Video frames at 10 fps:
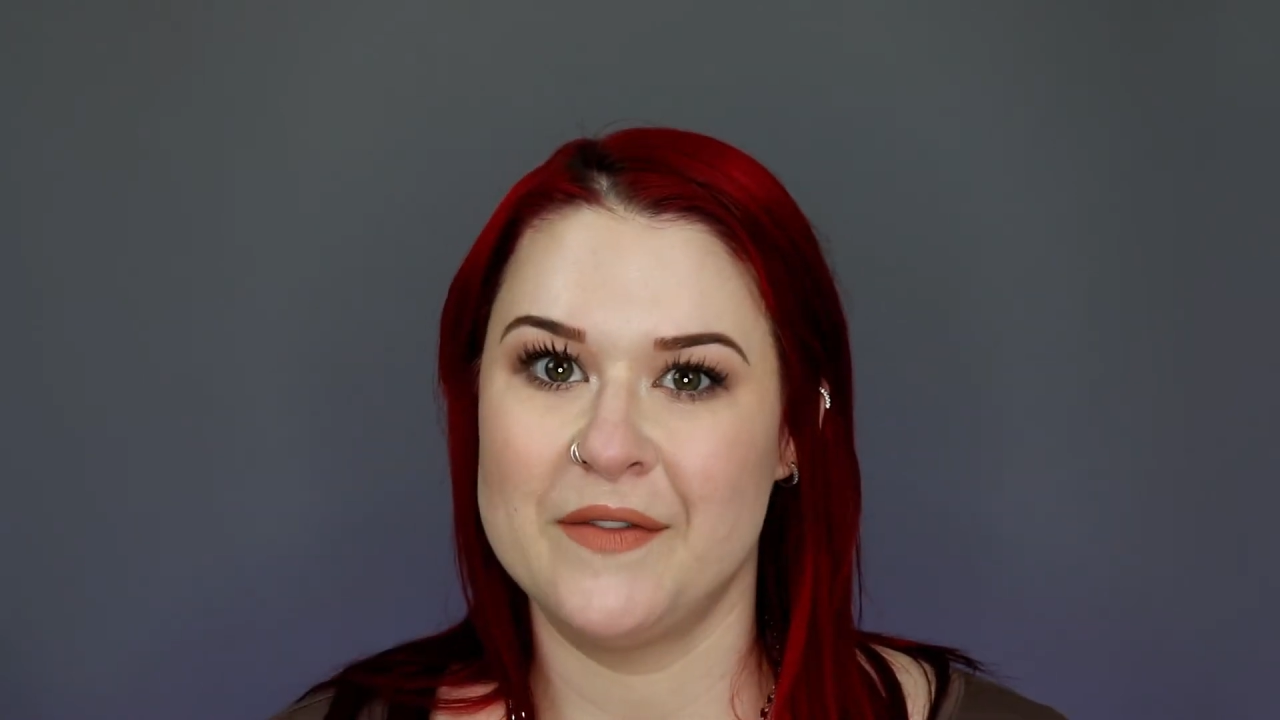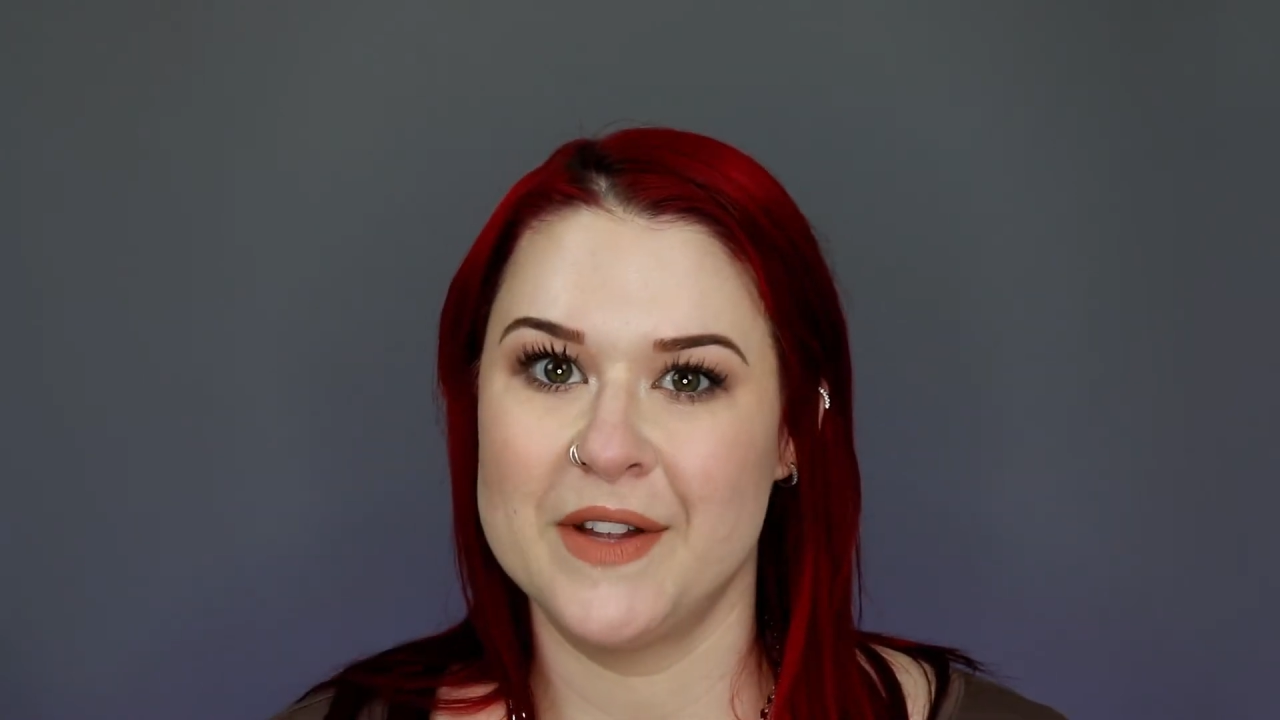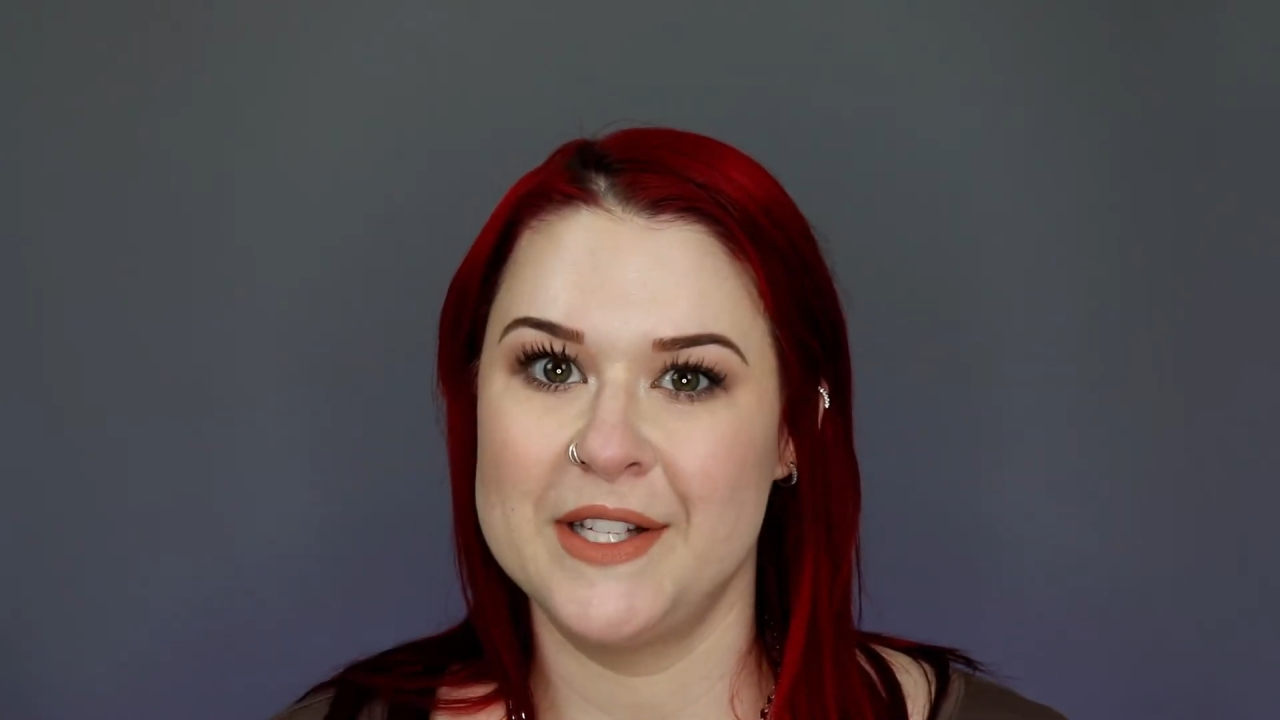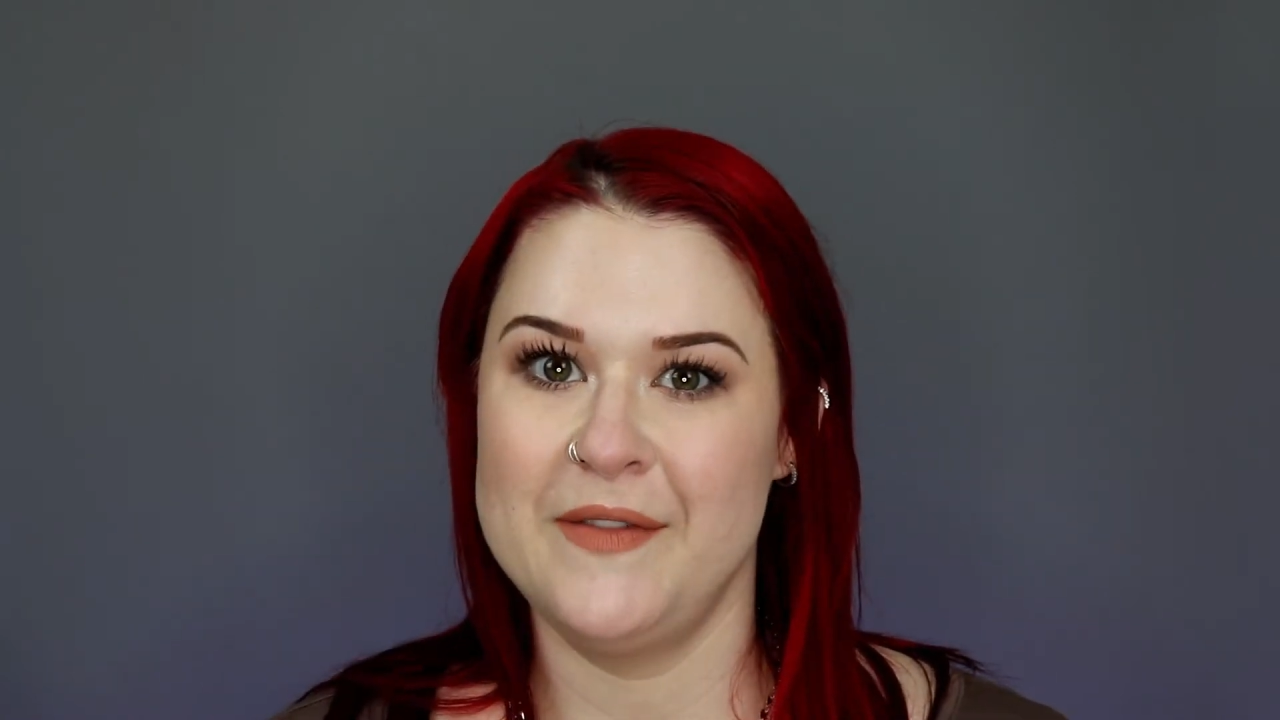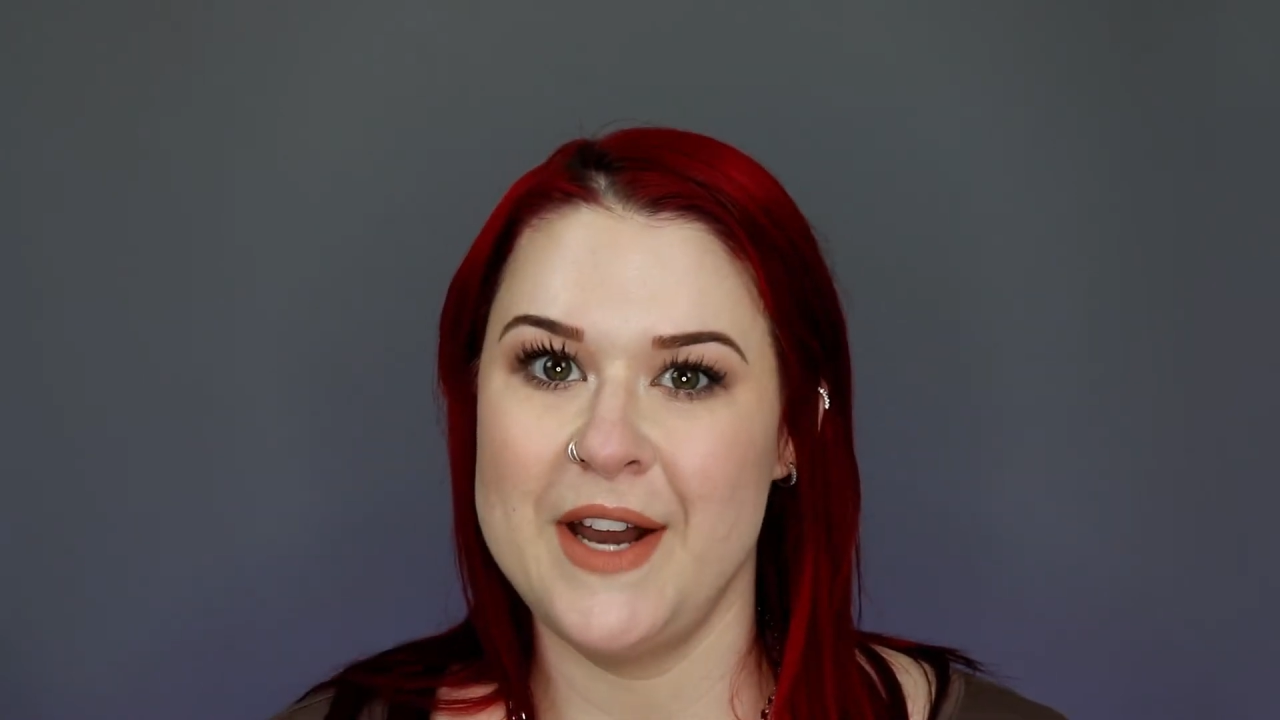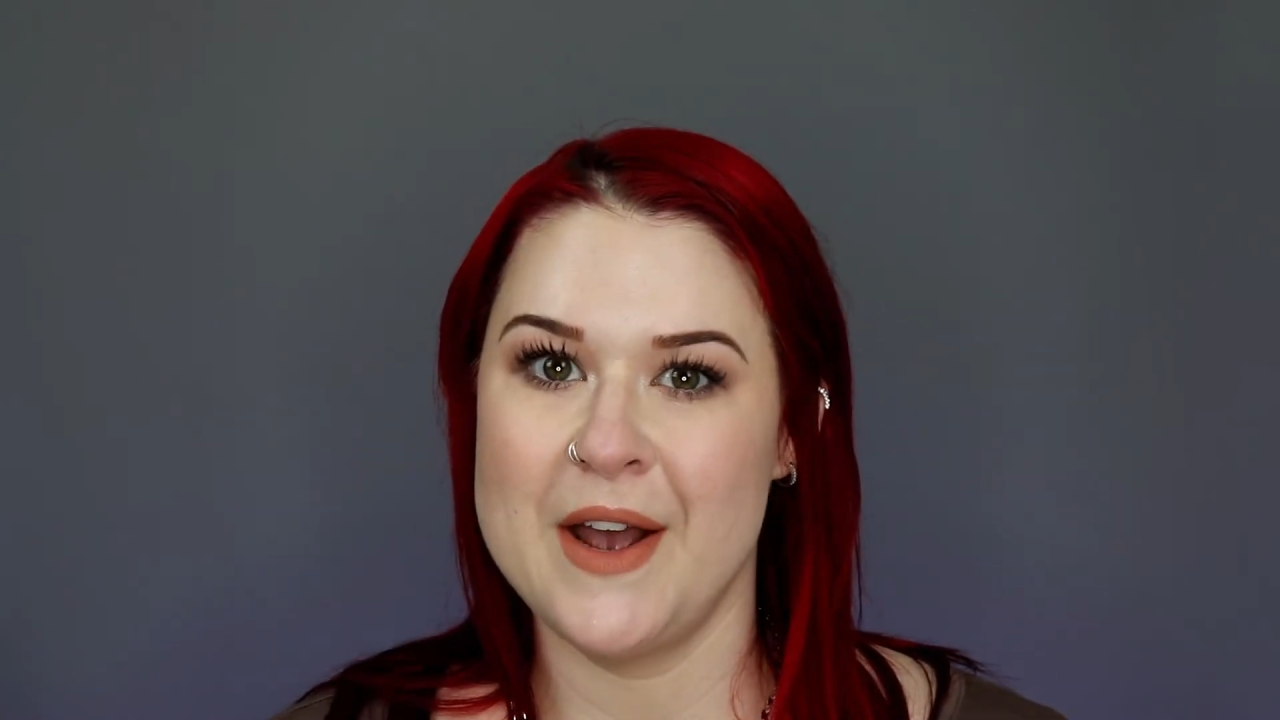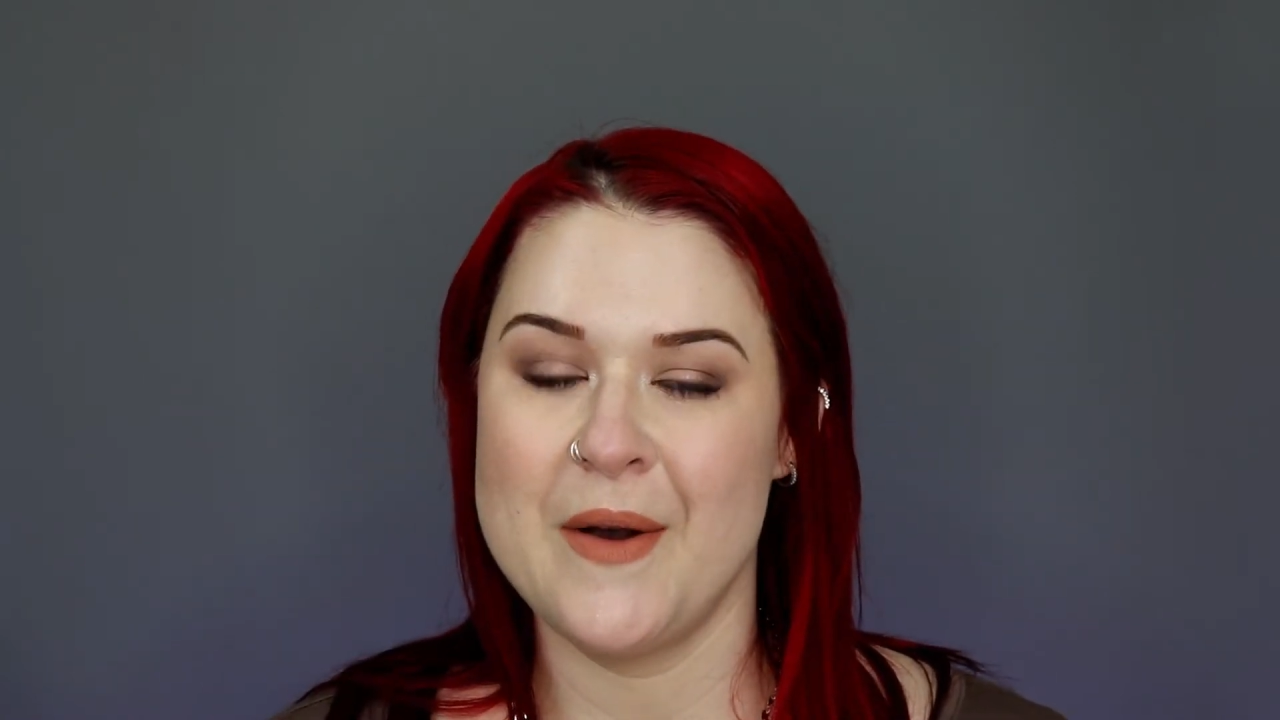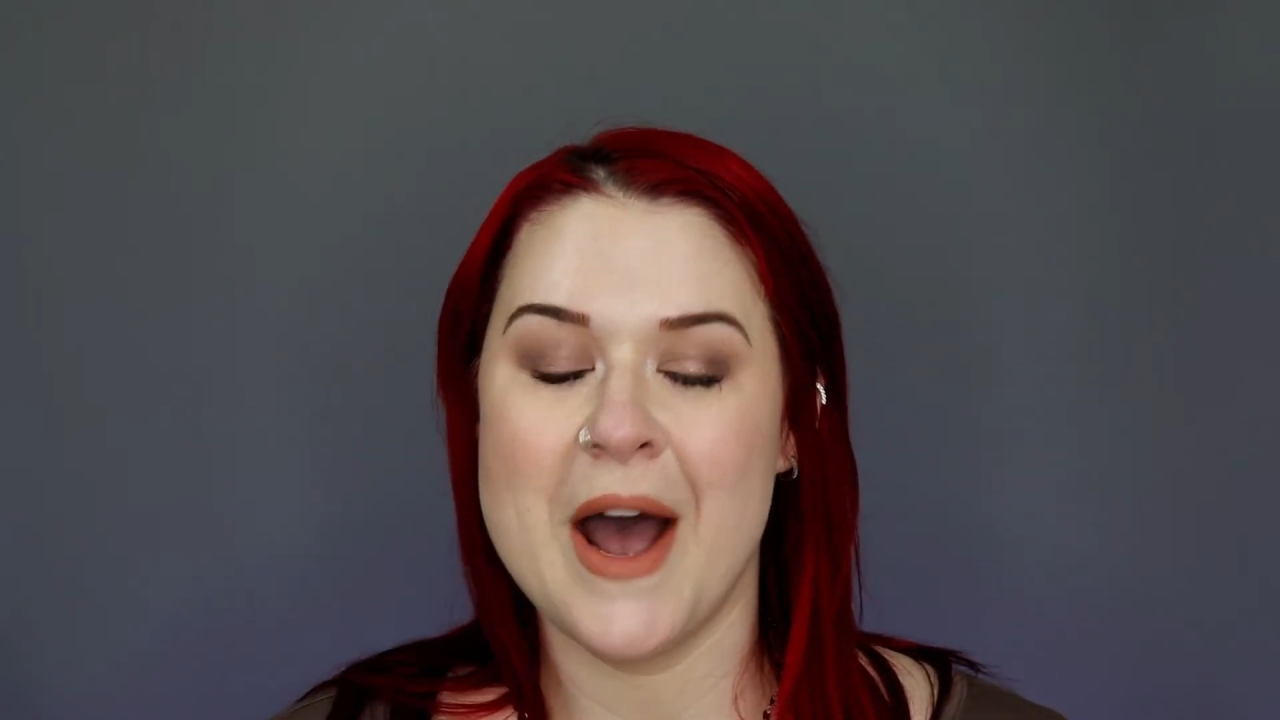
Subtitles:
for this video.